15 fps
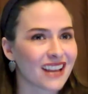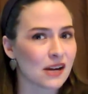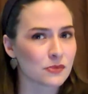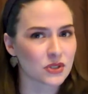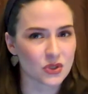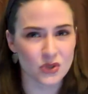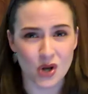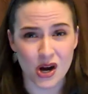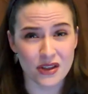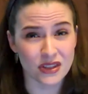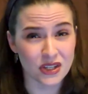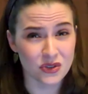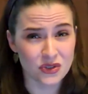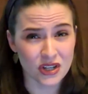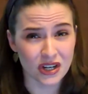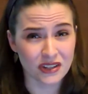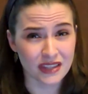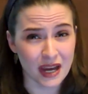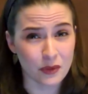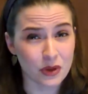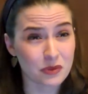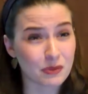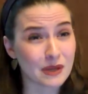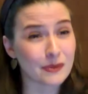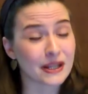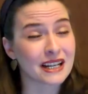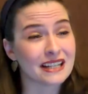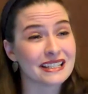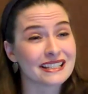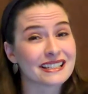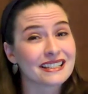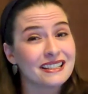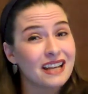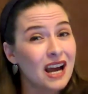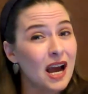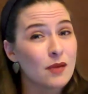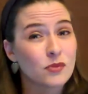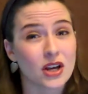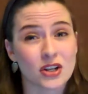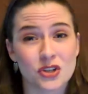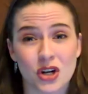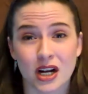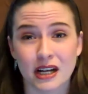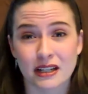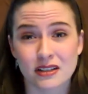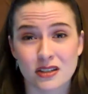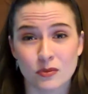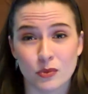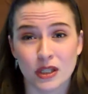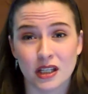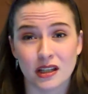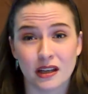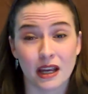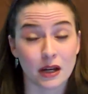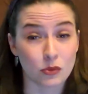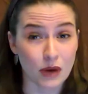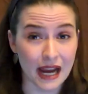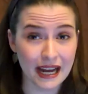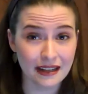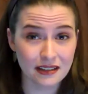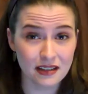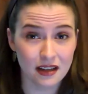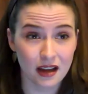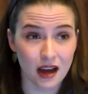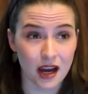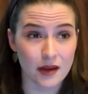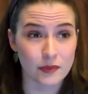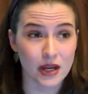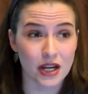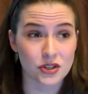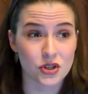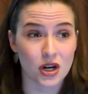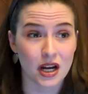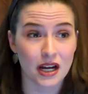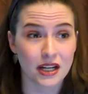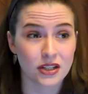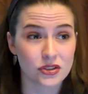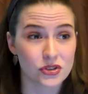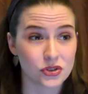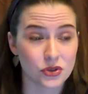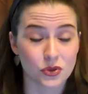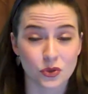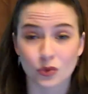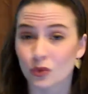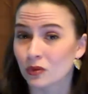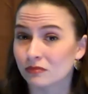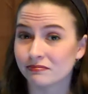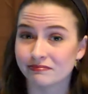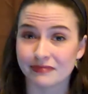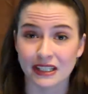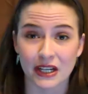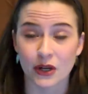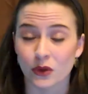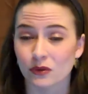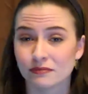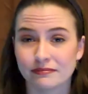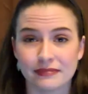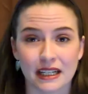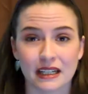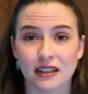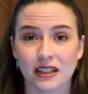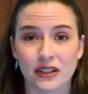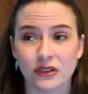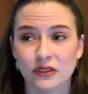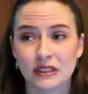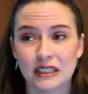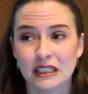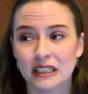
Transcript: I'm so sorry that you shared that with me, because I'm not trying to be a rat. I'm not trying to, you know, I don't know,